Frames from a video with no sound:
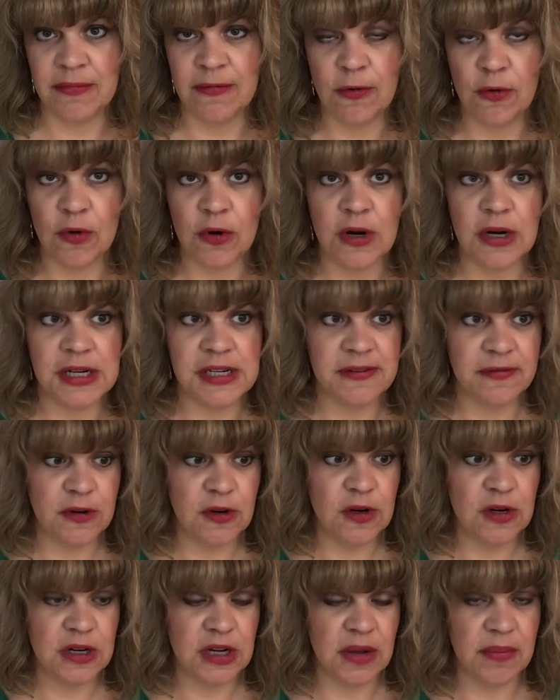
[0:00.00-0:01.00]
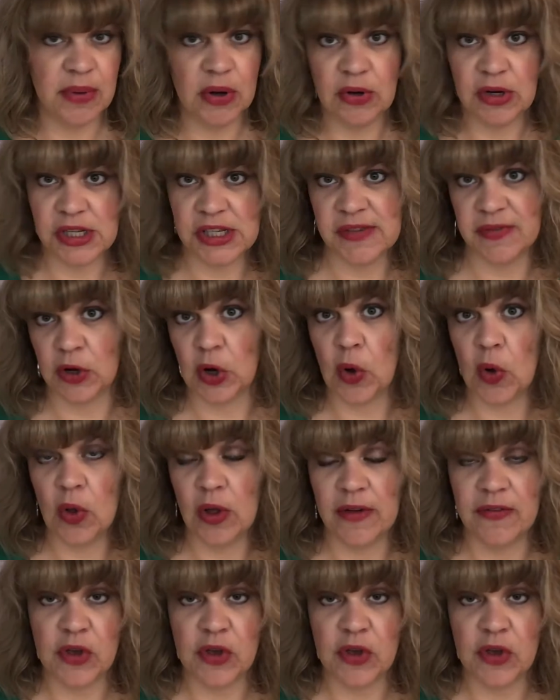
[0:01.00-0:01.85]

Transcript: for different components of a goal.